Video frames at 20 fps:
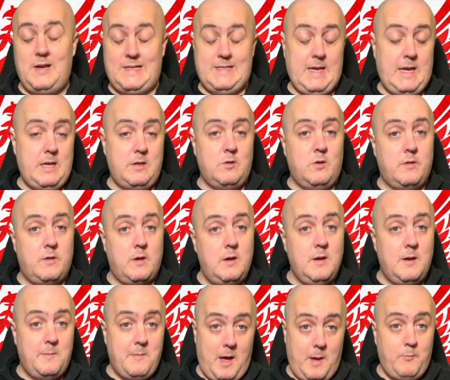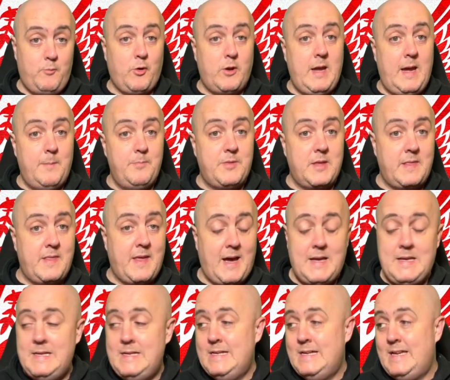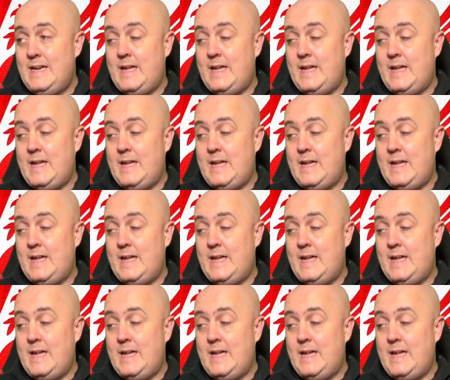Or I say another, I'm preempting that.